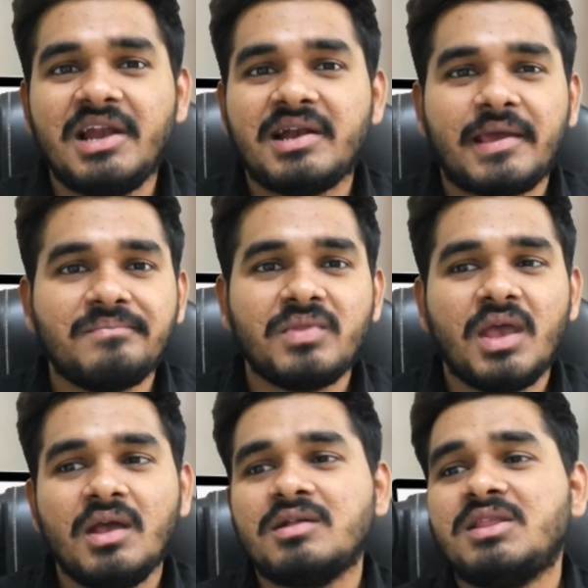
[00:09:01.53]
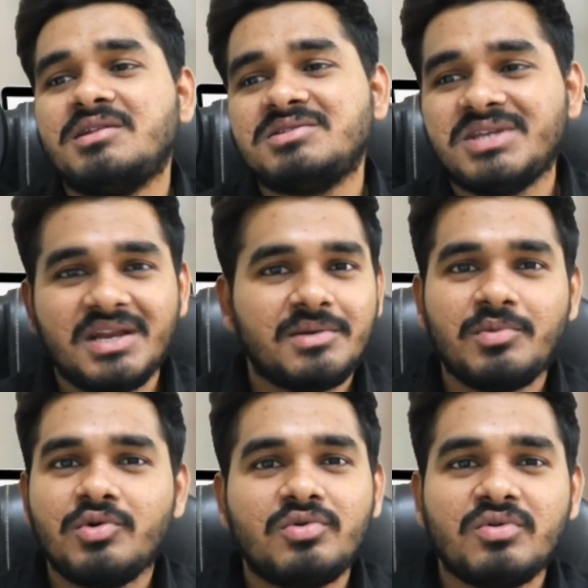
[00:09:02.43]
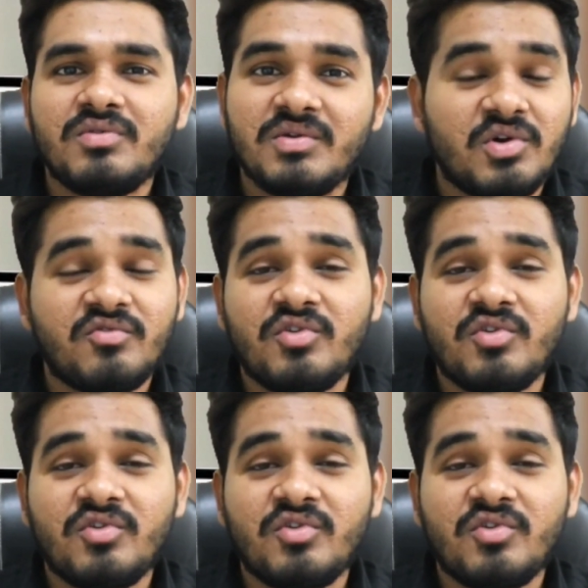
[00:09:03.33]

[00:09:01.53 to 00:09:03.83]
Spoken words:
single time, then Sendinblue